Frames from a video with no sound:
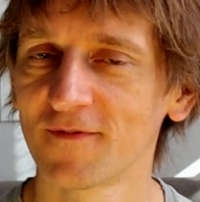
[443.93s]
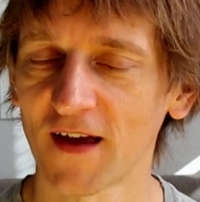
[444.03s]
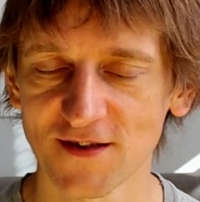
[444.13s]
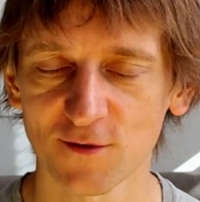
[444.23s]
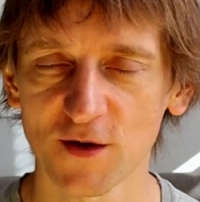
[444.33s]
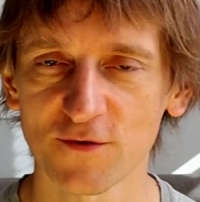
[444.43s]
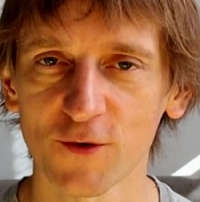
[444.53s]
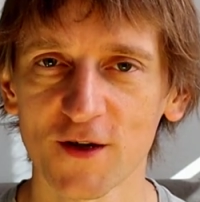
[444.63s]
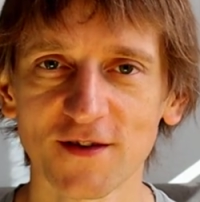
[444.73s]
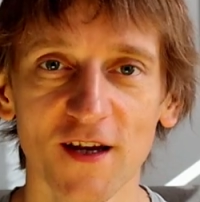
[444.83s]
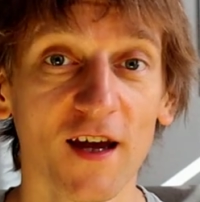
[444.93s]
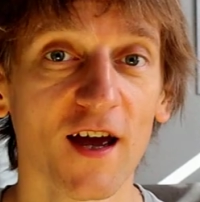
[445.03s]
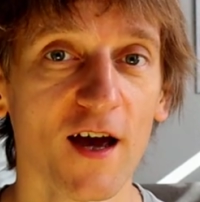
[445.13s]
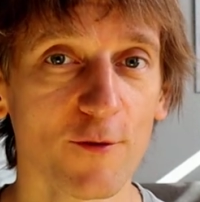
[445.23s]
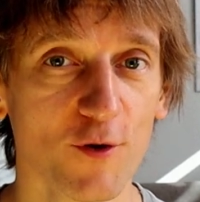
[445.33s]
Thanks so much for listening
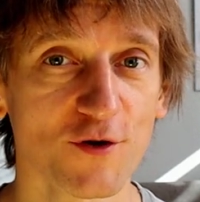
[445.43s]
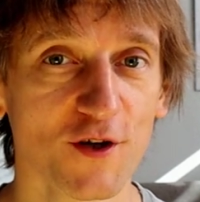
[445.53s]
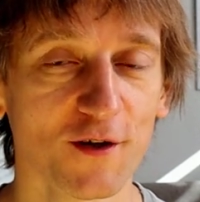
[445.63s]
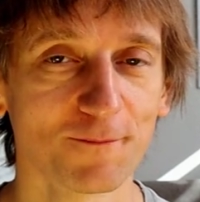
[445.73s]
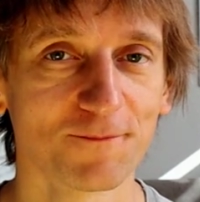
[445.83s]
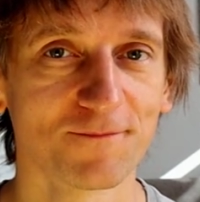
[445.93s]
and watching.